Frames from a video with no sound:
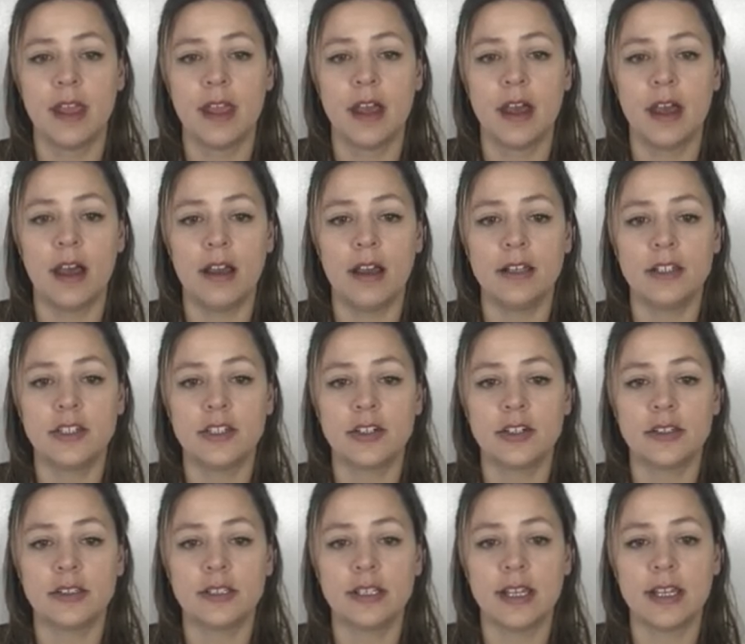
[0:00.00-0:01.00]

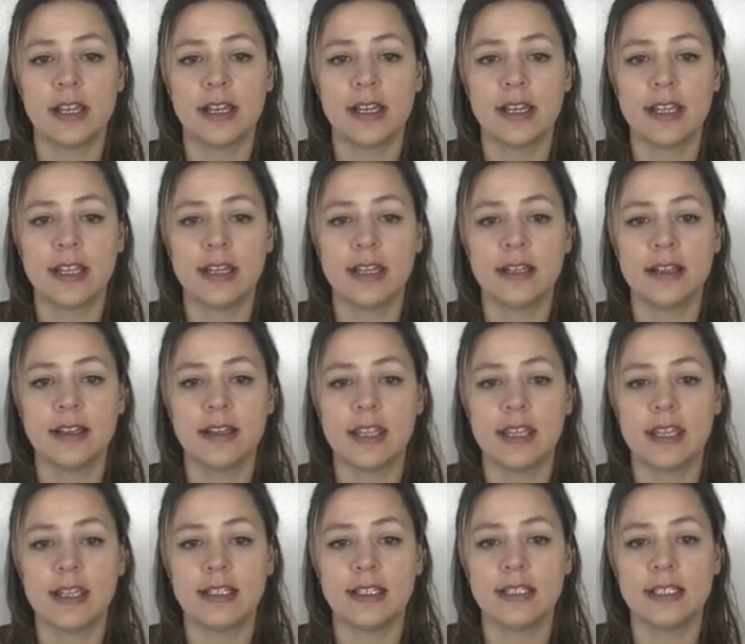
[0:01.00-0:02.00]
underlining
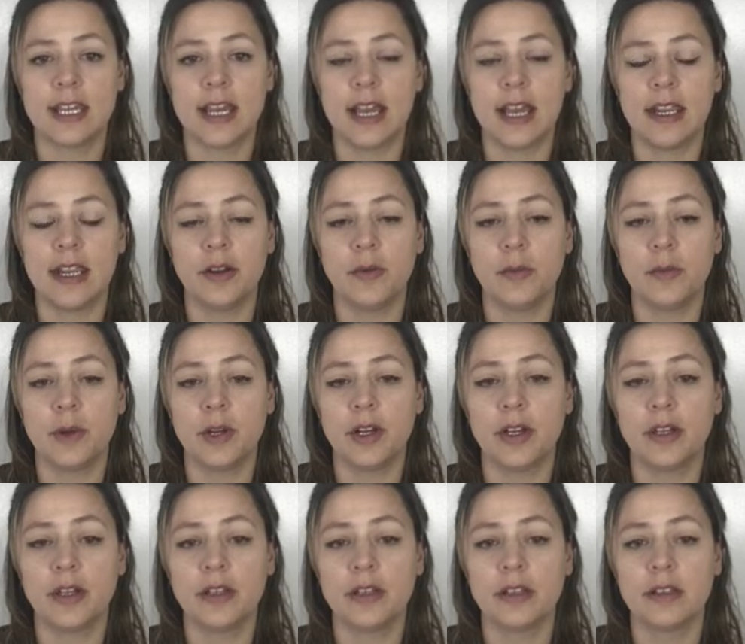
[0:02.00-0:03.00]
the entire
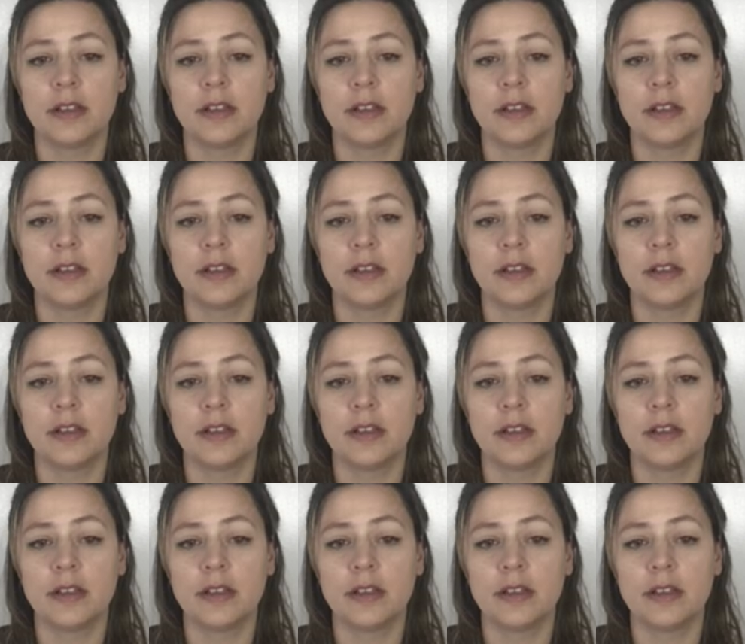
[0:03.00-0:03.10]
word,